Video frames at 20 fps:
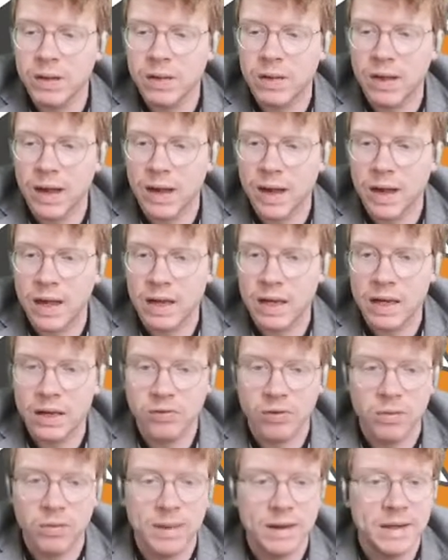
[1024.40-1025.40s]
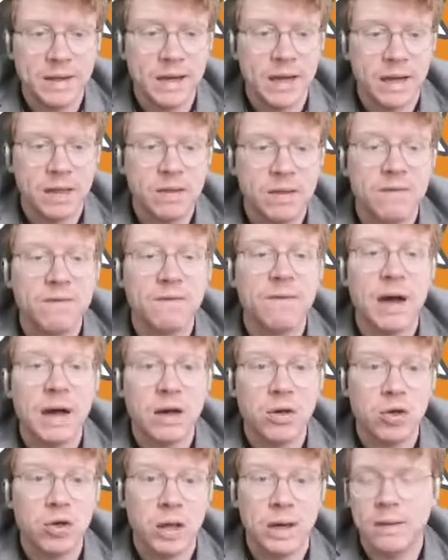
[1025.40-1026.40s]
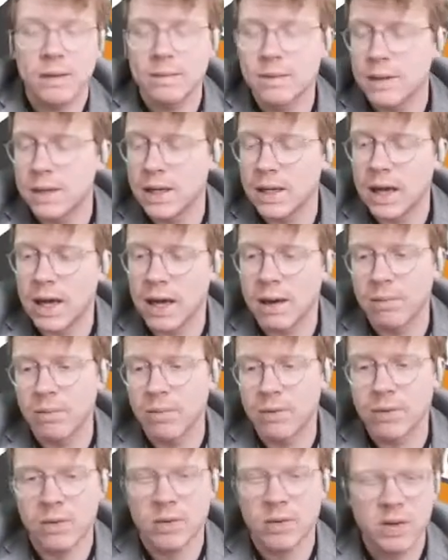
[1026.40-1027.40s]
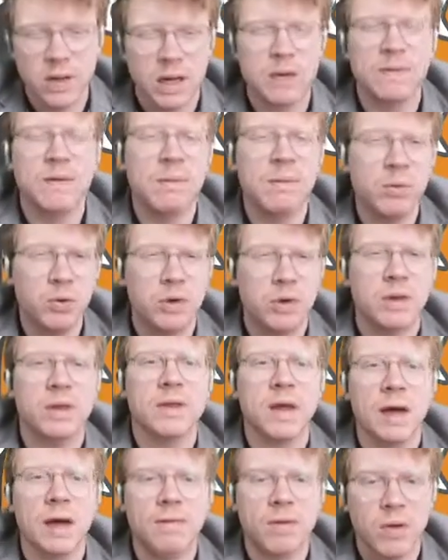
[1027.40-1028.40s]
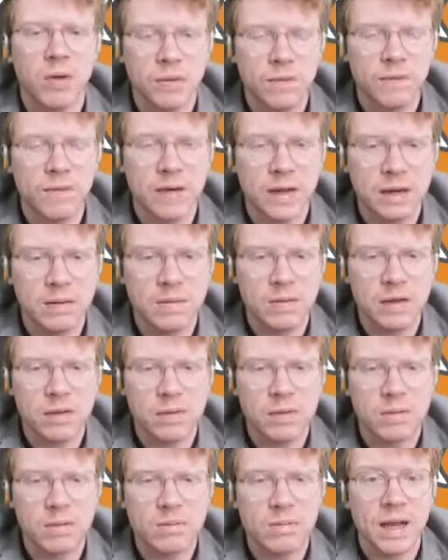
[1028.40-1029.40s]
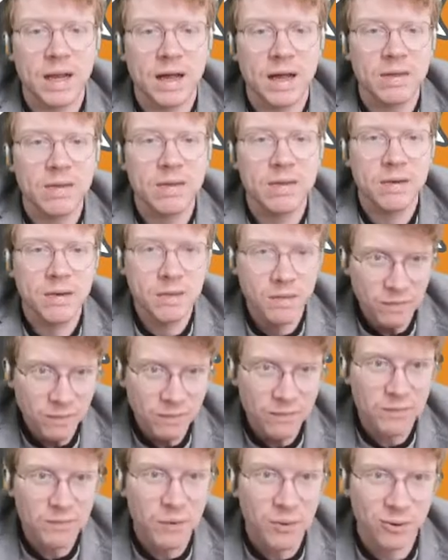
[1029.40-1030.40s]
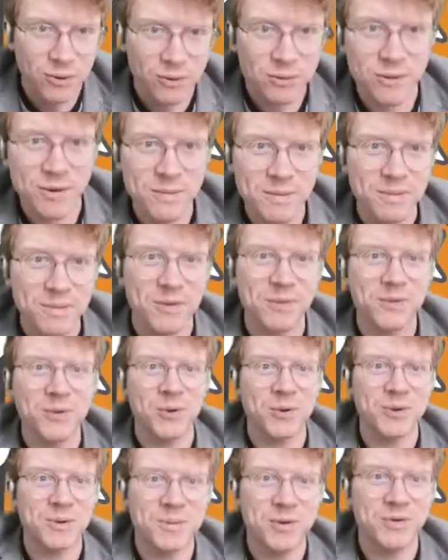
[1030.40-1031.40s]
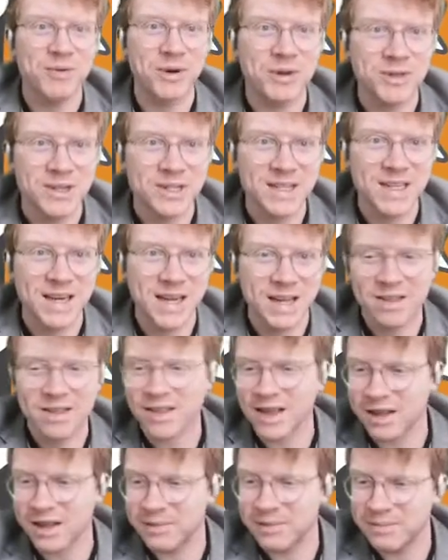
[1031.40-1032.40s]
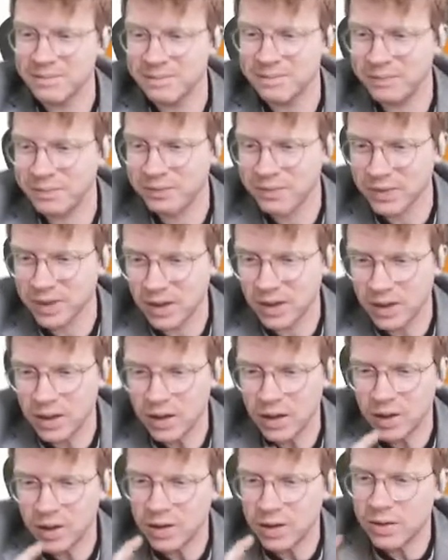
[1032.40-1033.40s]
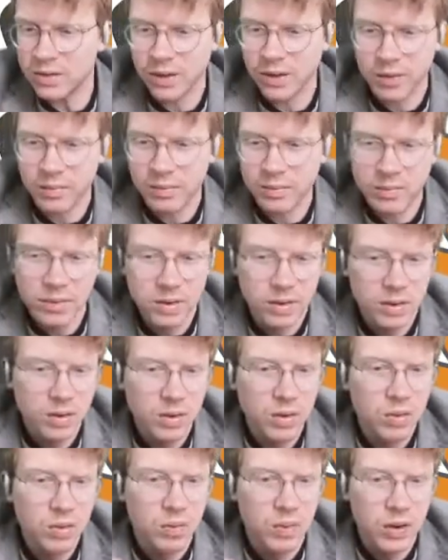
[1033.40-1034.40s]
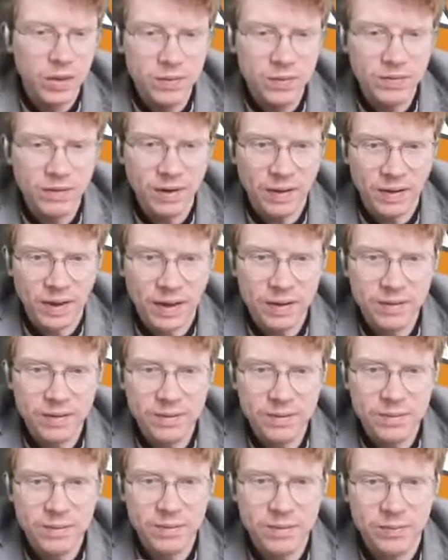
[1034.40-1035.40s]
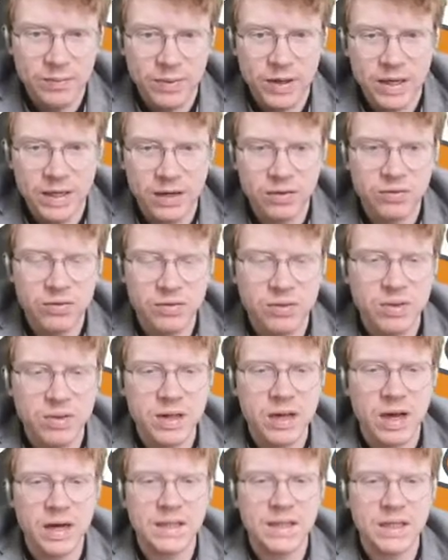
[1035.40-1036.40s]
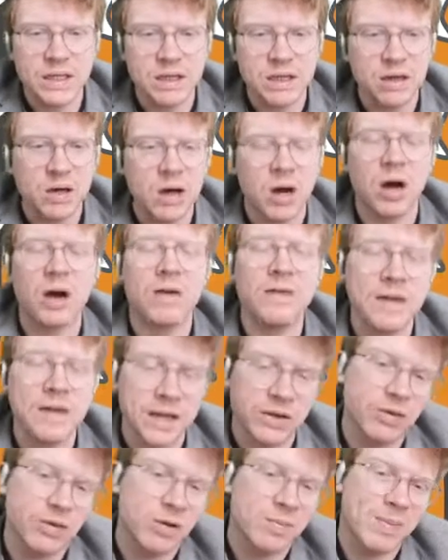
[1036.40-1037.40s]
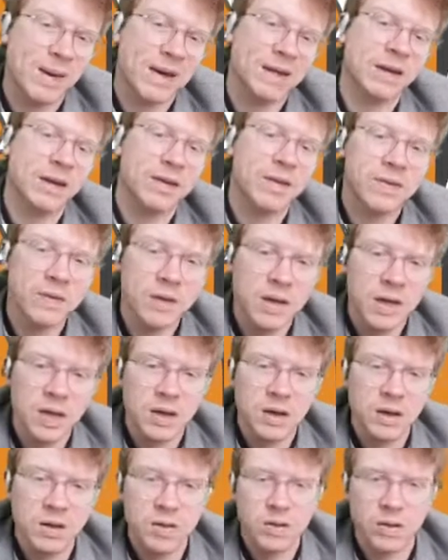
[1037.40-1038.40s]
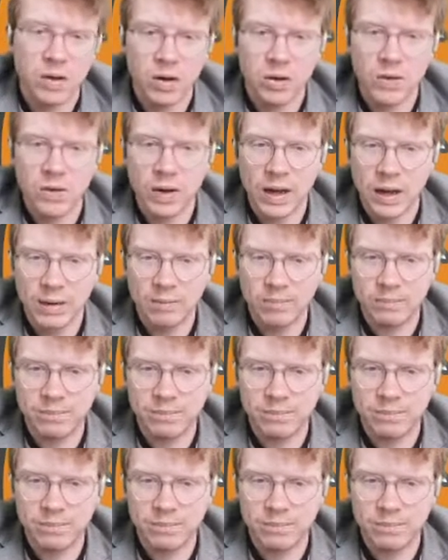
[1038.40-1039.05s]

that electromagnets function. So it's kind of important to have those fundamentals in place first before you move on to the next thing. So once we've done this, we can introduce the idea of electromagnets. So